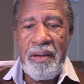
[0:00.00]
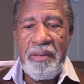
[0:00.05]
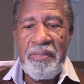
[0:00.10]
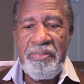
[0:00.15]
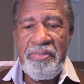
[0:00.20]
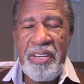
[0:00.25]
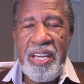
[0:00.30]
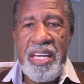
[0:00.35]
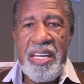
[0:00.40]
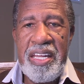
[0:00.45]

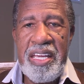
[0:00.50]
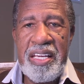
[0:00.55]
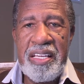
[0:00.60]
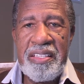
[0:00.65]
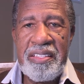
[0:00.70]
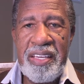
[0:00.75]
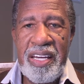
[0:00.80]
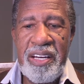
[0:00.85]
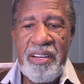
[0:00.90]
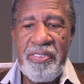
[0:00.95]

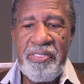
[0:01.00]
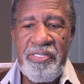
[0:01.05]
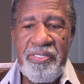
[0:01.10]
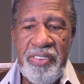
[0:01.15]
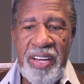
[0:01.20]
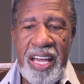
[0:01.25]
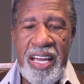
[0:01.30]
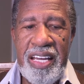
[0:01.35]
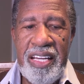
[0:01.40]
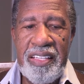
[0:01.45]
feeding their
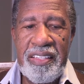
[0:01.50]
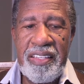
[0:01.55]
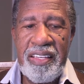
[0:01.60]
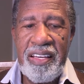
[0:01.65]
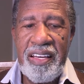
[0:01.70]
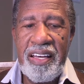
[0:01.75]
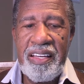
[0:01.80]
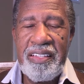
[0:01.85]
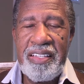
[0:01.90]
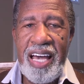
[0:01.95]
faith,
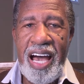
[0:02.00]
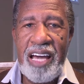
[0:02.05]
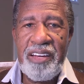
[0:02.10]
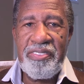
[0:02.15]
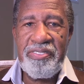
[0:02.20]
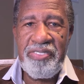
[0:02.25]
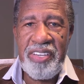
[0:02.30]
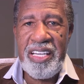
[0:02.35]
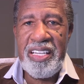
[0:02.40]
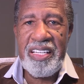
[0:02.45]
not
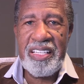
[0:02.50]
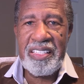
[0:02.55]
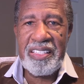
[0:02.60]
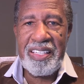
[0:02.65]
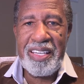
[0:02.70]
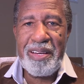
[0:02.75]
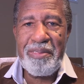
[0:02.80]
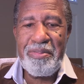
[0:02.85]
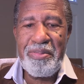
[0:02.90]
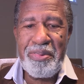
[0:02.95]
feeding
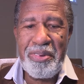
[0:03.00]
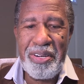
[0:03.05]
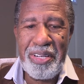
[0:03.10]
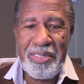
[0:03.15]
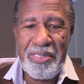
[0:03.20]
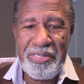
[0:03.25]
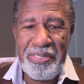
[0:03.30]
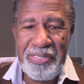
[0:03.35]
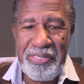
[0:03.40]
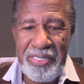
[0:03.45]
them
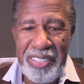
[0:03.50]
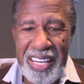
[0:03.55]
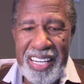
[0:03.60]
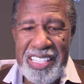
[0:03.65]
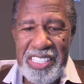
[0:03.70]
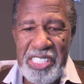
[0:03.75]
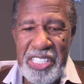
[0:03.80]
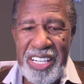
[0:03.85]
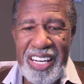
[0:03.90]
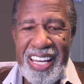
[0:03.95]
with
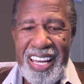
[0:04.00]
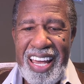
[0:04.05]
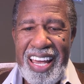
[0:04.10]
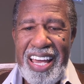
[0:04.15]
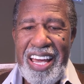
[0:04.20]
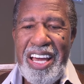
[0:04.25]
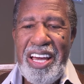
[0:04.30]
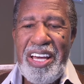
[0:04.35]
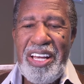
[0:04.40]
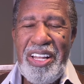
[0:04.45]
fish.
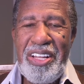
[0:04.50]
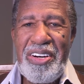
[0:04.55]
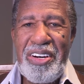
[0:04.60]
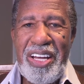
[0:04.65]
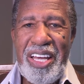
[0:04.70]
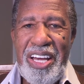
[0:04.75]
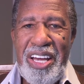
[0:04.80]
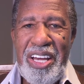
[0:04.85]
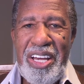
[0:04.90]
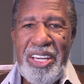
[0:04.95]

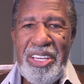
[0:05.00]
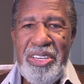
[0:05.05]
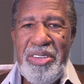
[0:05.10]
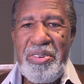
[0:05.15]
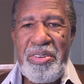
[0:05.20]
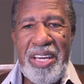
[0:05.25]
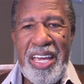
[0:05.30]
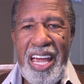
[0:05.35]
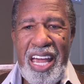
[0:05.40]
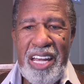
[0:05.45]
Look,
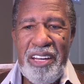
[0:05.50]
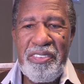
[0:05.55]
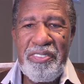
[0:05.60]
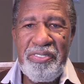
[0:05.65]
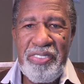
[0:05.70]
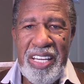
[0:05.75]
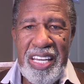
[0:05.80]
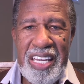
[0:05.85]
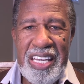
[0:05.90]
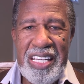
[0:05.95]
you can't
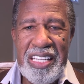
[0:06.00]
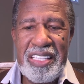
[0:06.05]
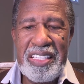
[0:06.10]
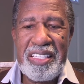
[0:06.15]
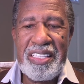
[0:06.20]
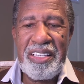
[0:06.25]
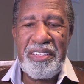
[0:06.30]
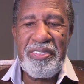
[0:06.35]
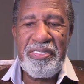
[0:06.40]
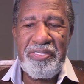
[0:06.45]

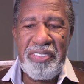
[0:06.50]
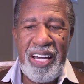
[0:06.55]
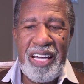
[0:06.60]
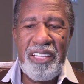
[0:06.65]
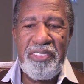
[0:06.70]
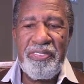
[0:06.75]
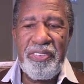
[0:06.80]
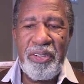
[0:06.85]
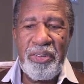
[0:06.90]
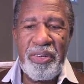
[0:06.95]
feed the
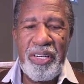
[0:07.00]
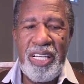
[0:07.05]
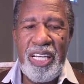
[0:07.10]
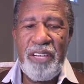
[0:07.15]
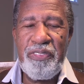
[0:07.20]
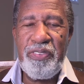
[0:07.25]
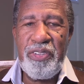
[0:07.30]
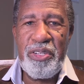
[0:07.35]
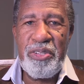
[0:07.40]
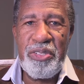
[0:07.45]
faithful
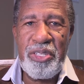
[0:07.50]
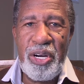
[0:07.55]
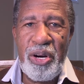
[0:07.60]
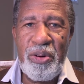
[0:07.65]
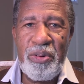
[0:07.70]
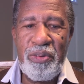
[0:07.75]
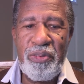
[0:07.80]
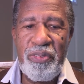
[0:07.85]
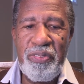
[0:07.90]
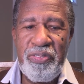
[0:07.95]
if you
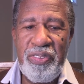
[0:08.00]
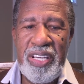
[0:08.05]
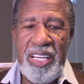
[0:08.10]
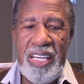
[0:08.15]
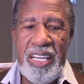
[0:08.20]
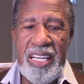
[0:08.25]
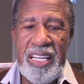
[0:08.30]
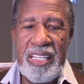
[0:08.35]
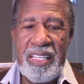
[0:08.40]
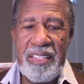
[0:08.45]
don't
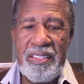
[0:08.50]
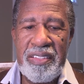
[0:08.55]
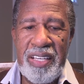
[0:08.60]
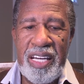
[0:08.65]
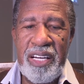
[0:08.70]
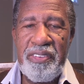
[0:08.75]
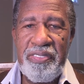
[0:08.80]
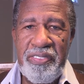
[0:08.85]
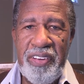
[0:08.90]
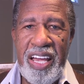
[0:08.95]
feed
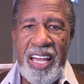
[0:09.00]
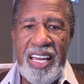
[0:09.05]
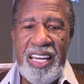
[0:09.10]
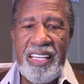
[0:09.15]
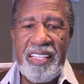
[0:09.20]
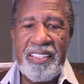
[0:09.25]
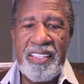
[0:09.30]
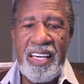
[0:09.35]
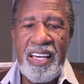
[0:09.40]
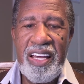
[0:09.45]
their
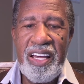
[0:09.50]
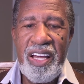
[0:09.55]
faith.